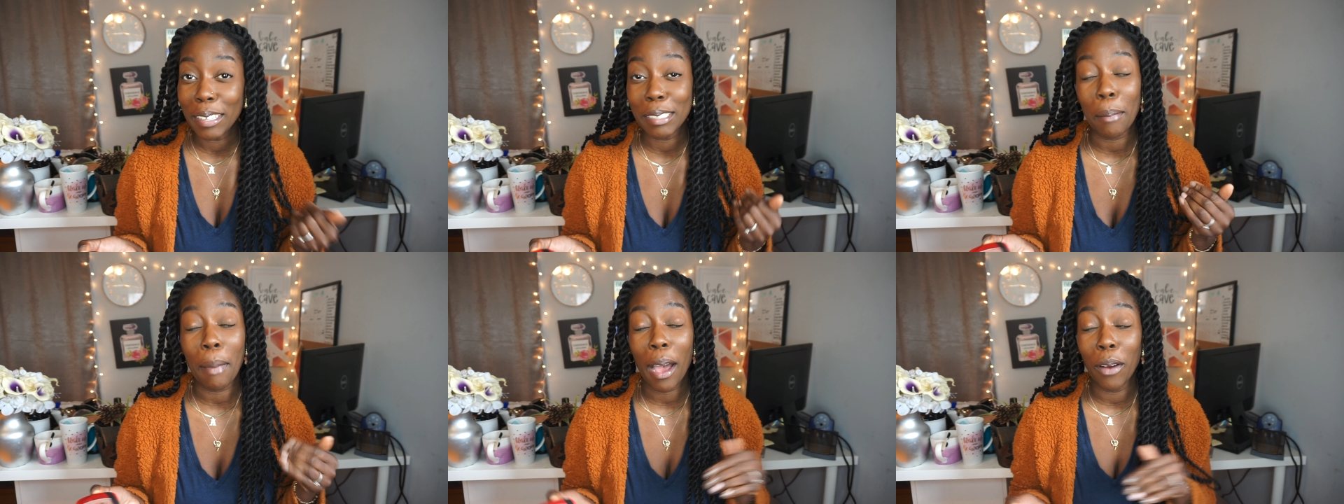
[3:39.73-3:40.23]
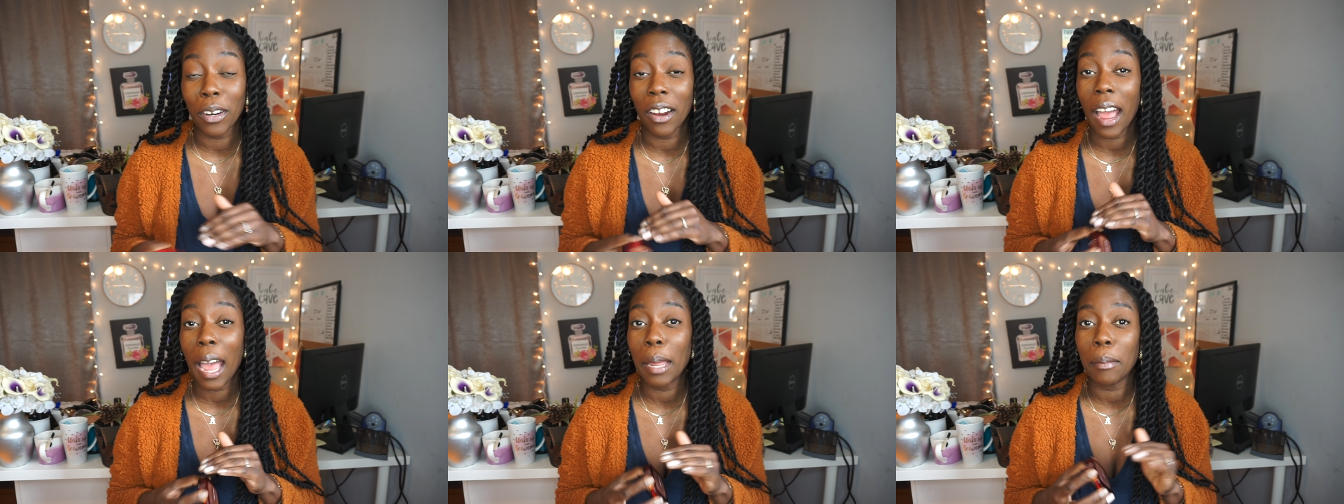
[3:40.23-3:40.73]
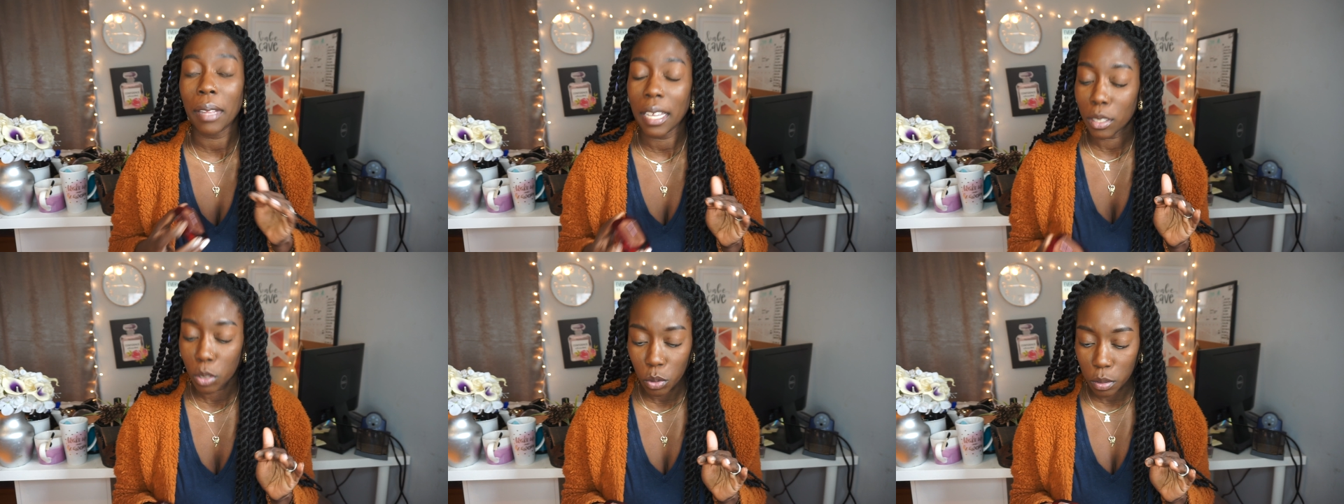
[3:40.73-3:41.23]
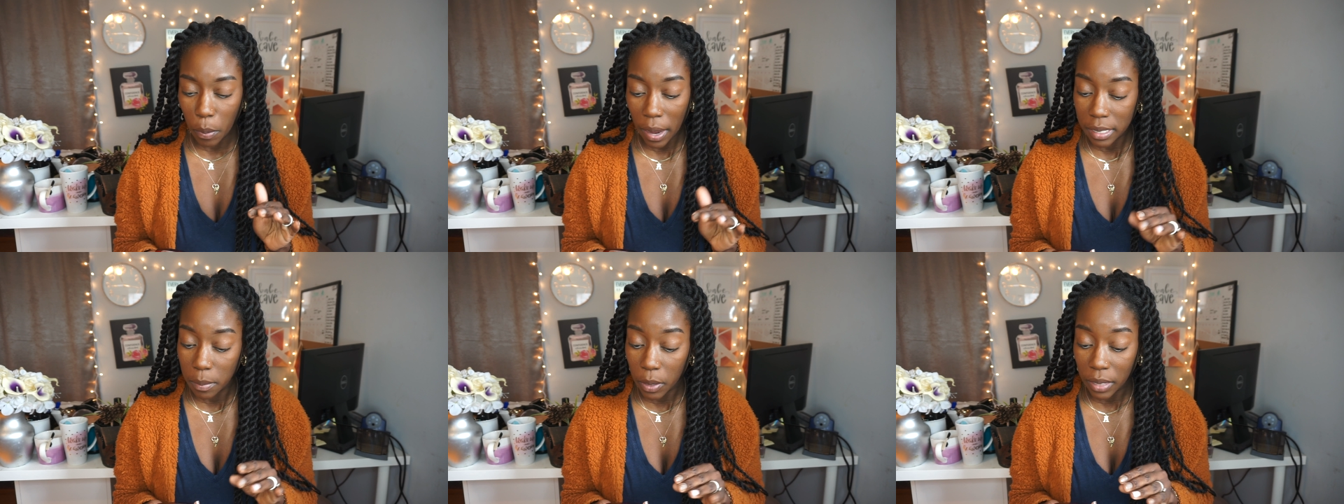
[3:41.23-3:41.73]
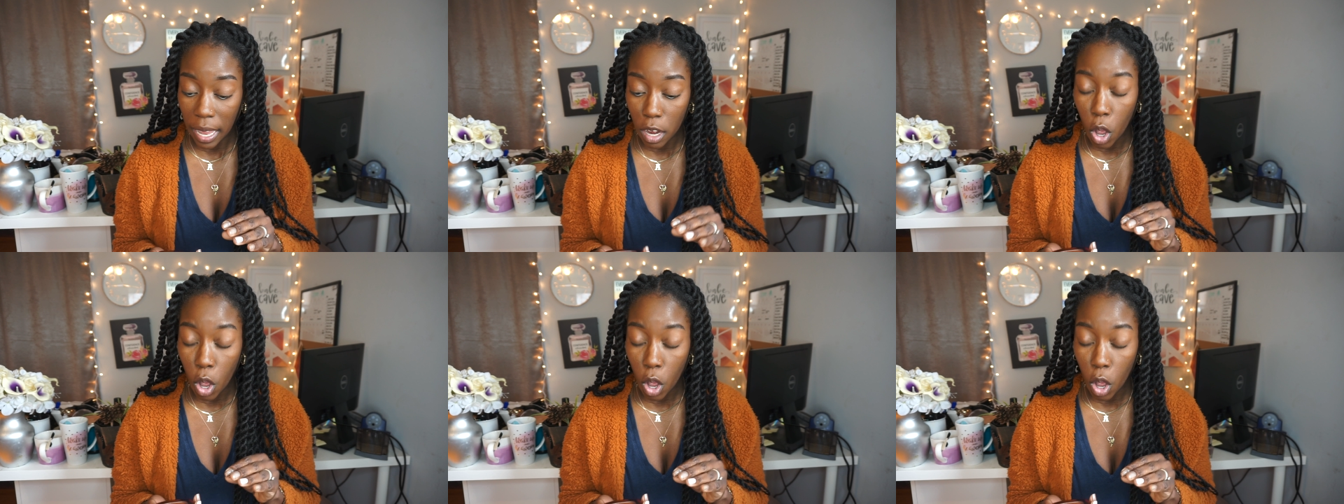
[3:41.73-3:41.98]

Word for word: It's a powder. I am like so surprised about that.